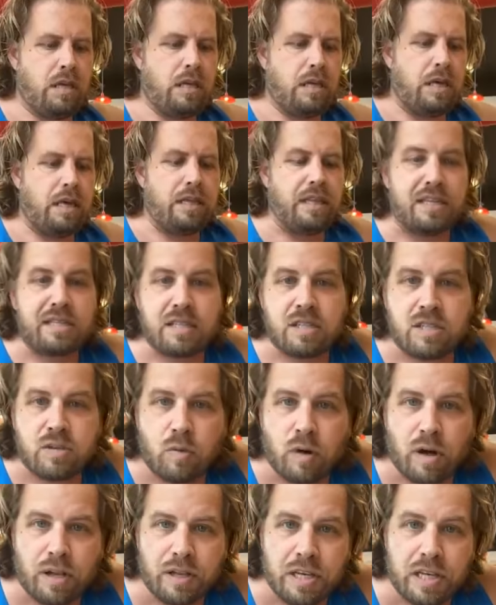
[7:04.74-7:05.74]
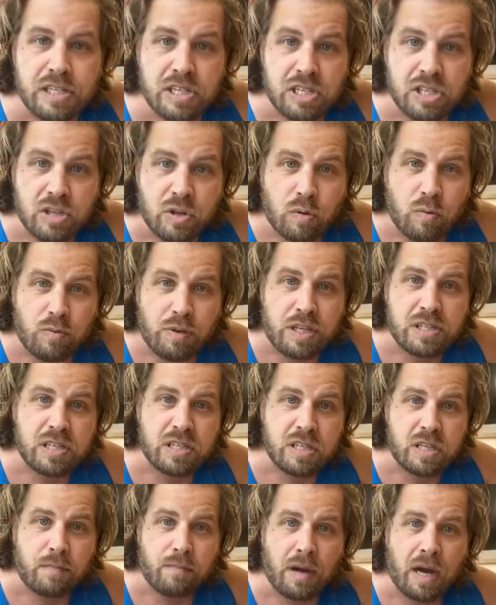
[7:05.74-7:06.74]
and this is
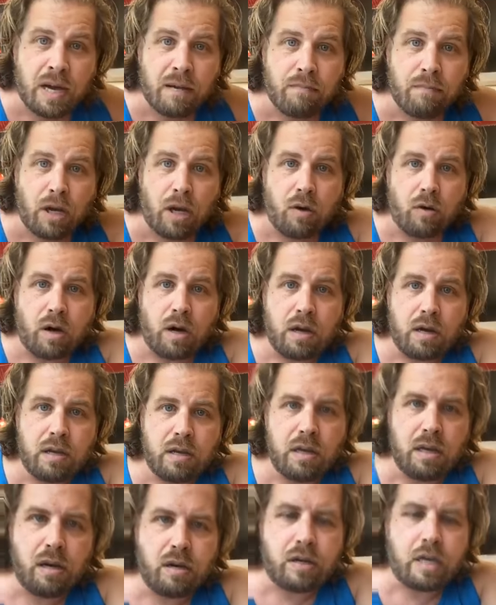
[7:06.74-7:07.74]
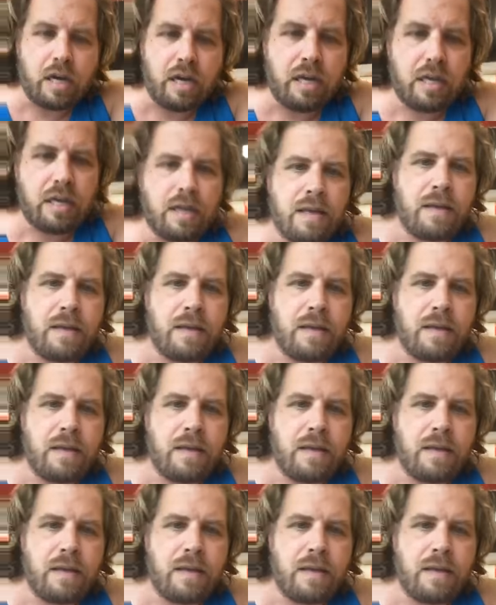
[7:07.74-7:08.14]
the mind blower, okay?